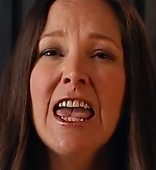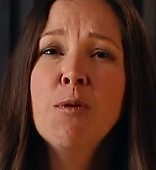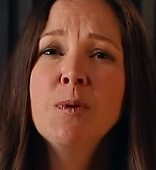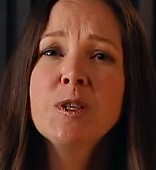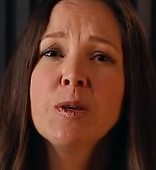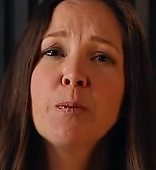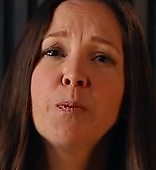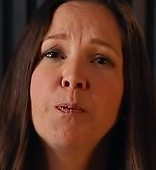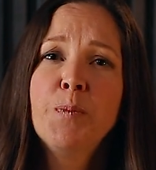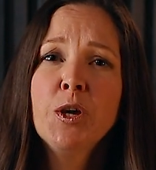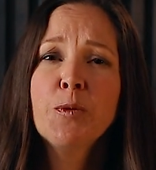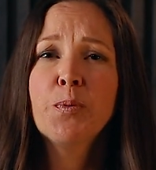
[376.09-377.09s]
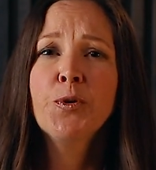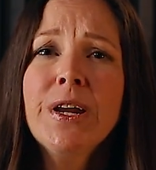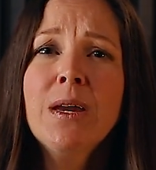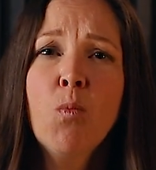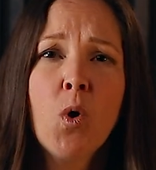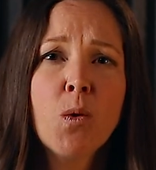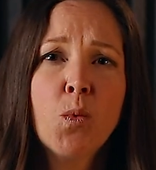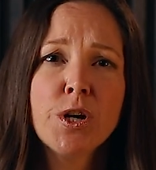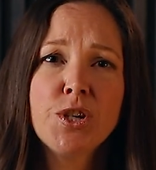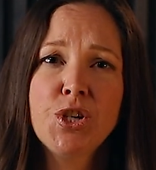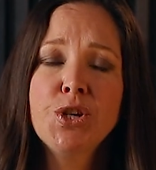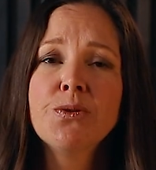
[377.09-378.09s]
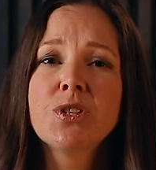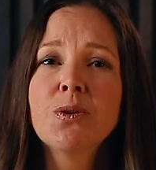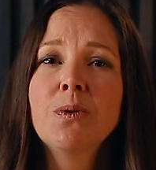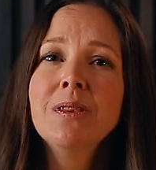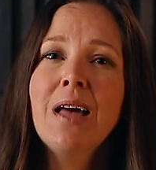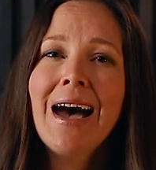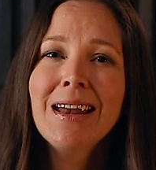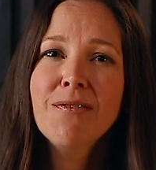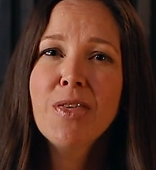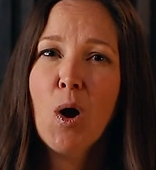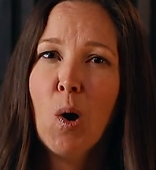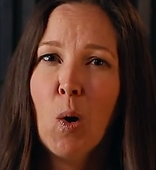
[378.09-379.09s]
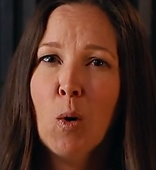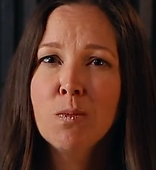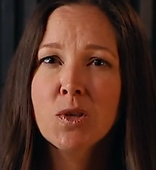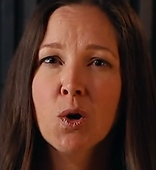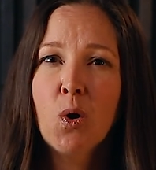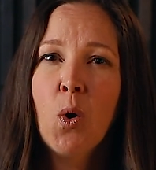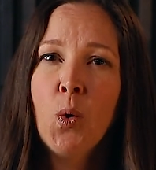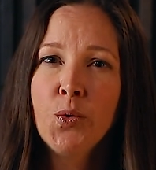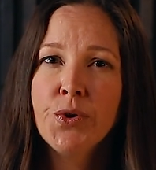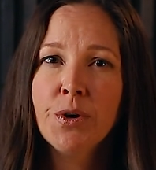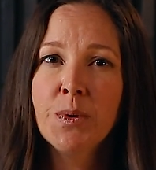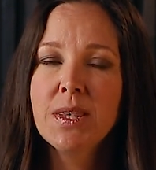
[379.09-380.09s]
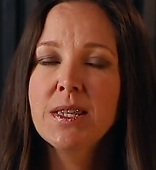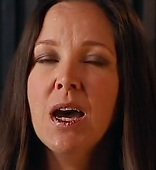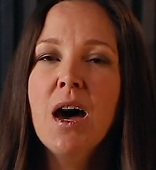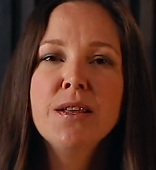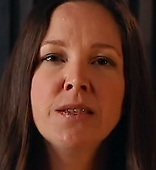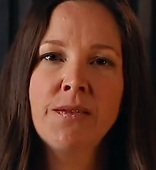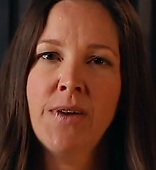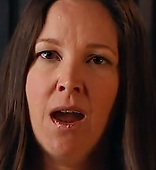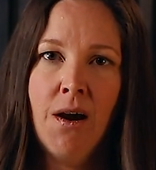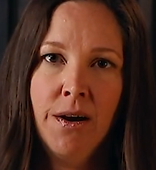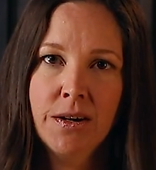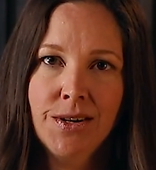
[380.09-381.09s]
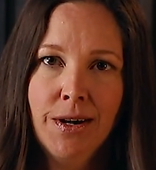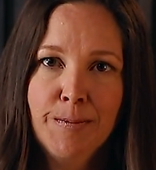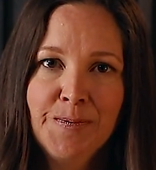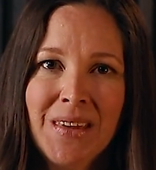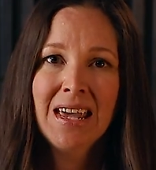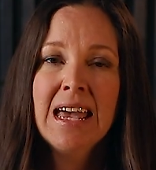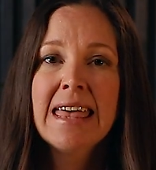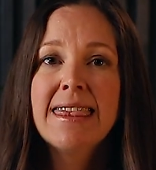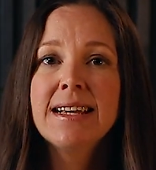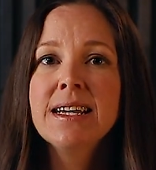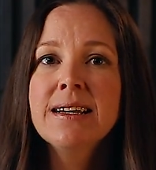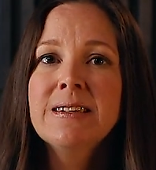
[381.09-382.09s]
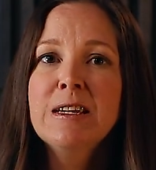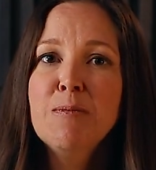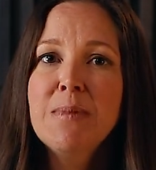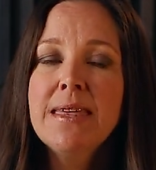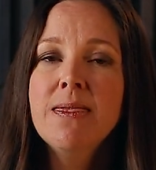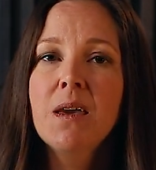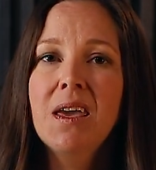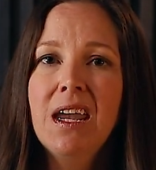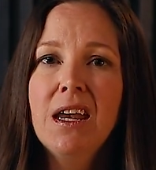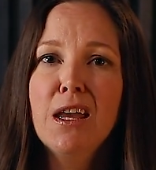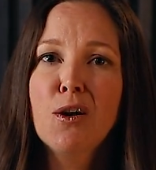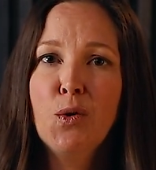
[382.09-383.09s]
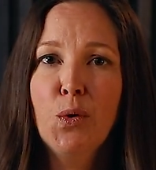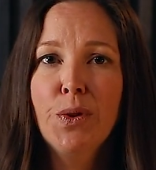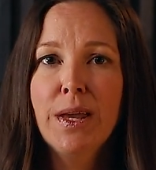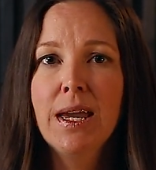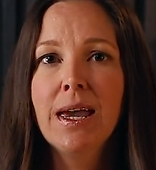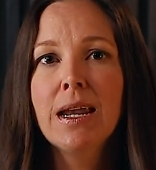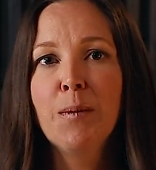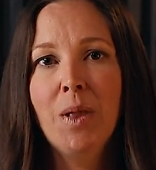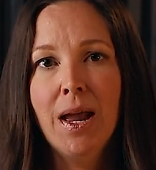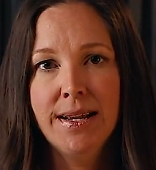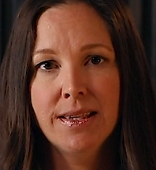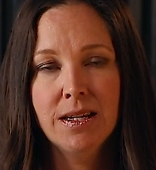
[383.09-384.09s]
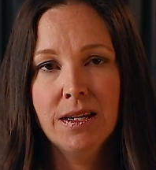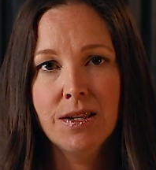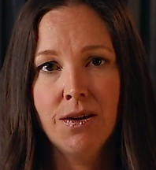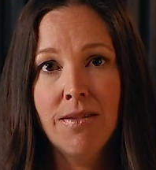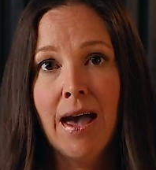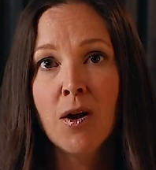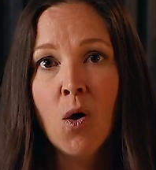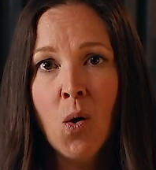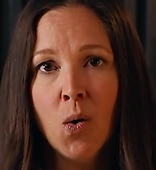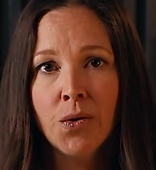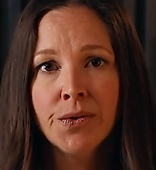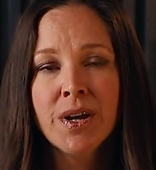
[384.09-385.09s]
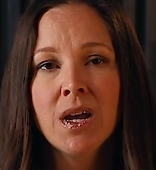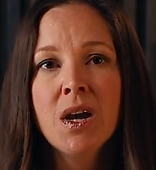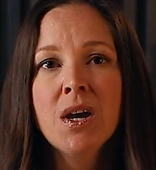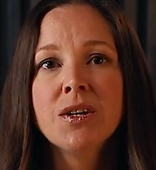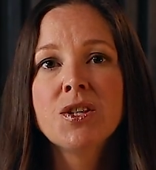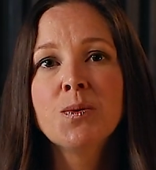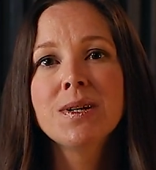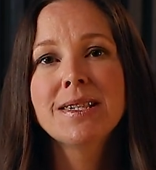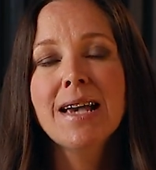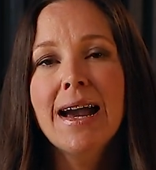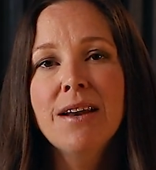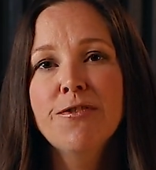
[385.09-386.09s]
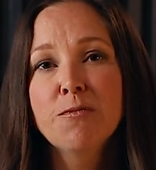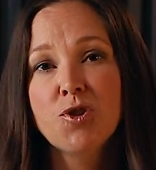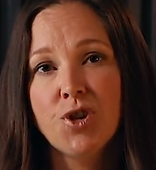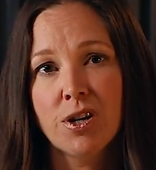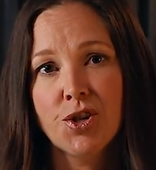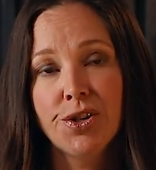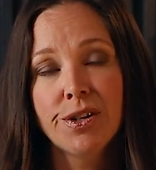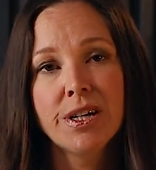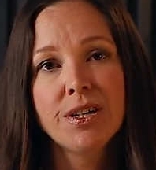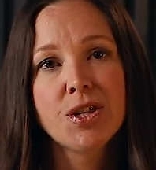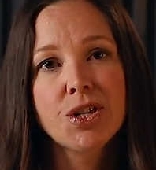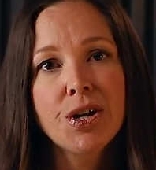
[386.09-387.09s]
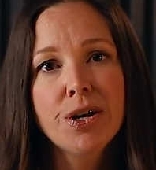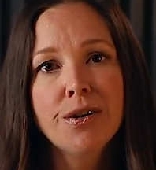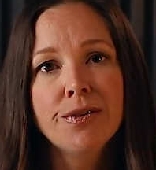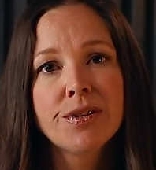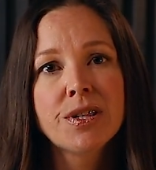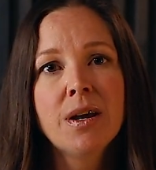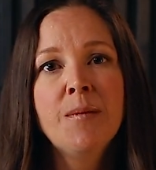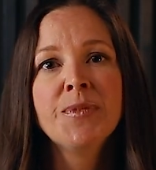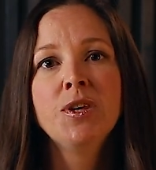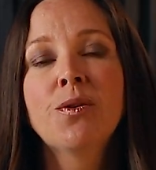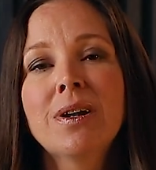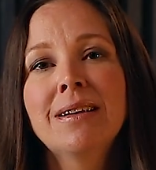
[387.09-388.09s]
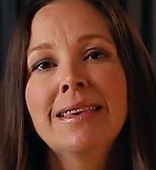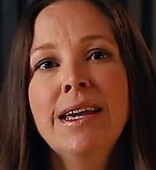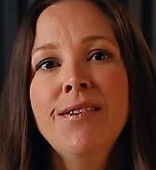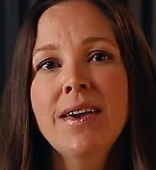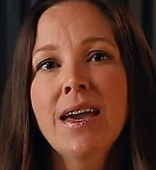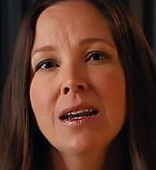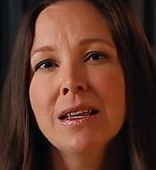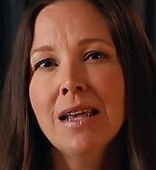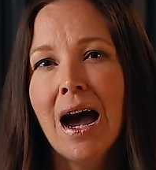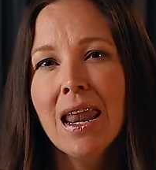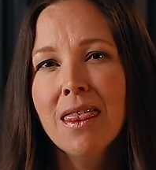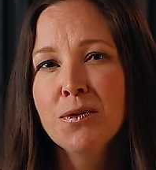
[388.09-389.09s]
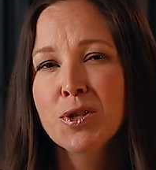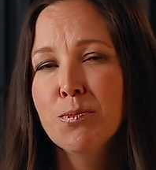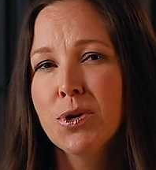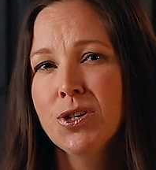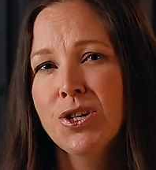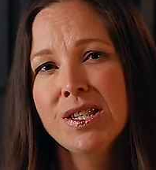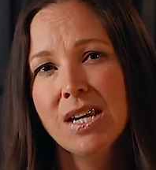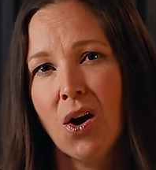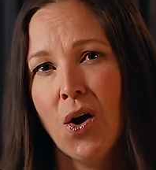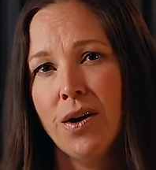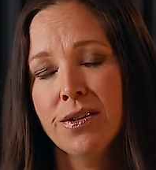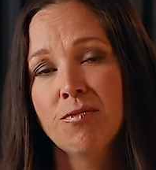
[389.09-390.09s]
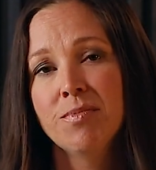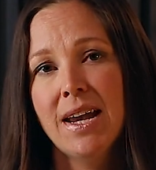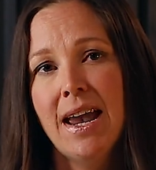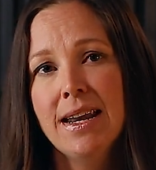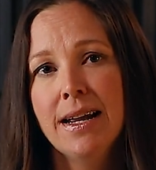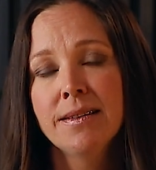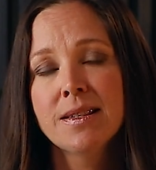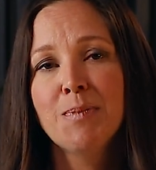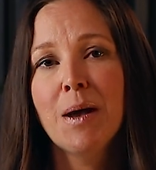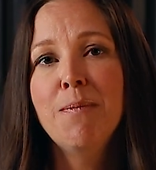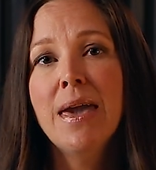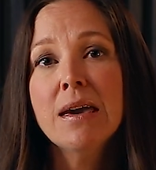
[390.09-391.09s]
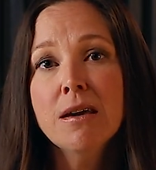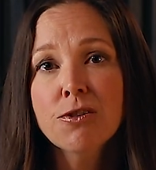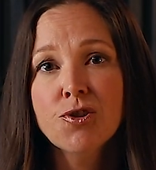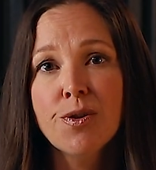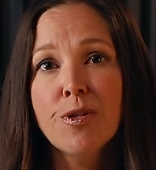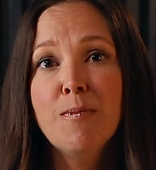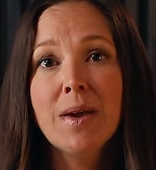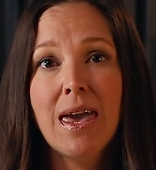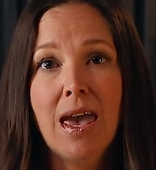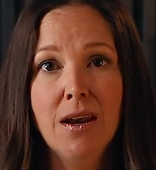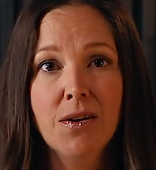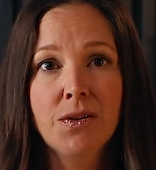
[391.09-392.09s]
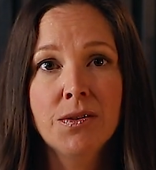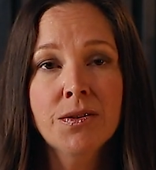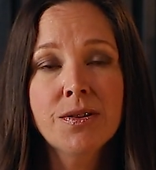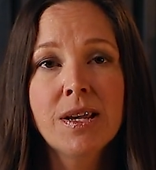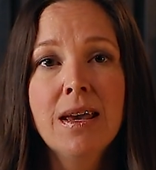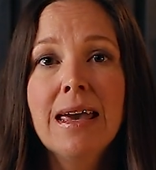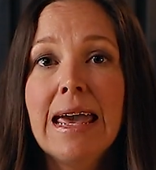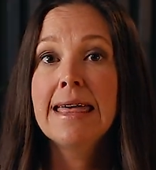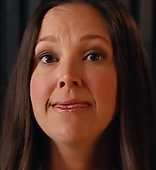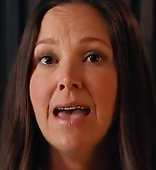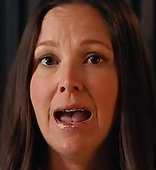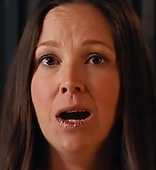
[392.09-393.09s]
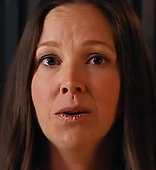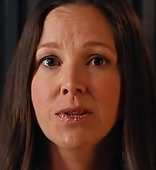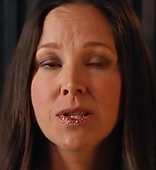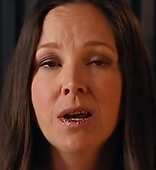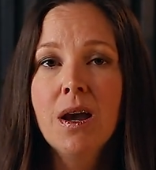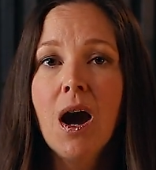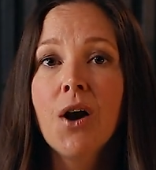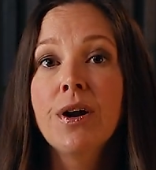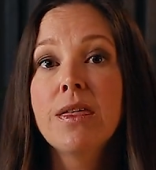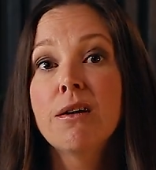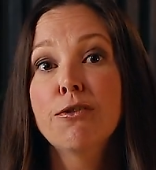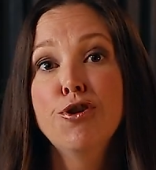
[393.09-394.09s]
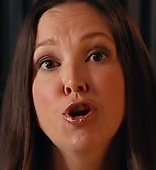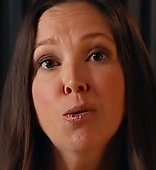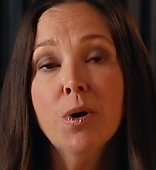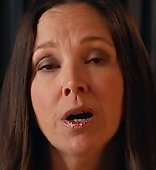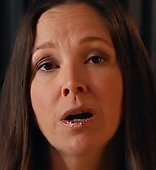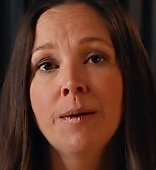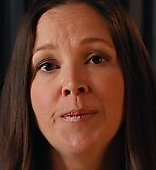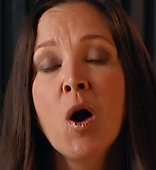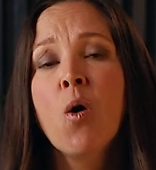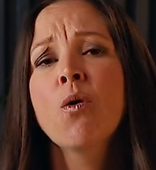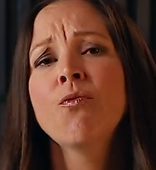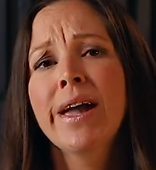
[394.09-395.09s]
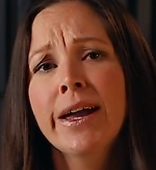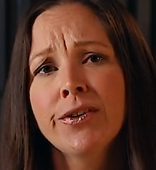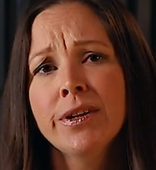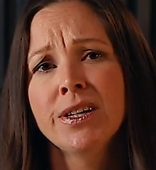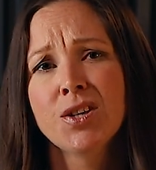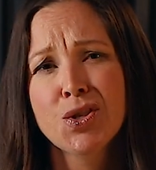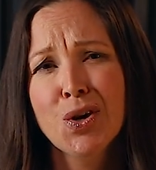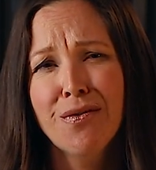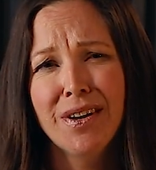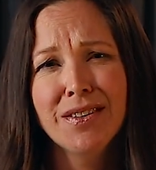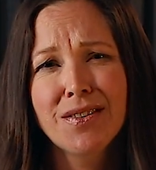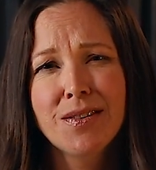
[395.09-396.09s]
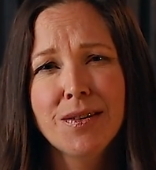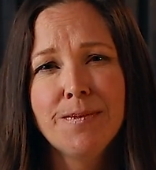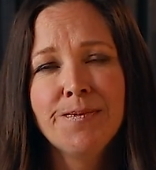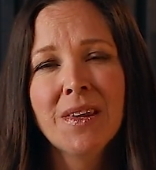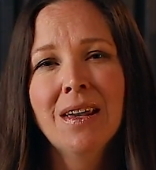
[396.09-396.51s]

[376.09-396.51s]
It was built pre-World War II, so a lot of the homes are older with tons of character. That doesn't mean the heating, cooling, and appliances are that old. So aside from structural concerns, you can alleviate a lot of those emergency calls from tenants by making sure the mechanicals in the house are either newer or regularly serviced.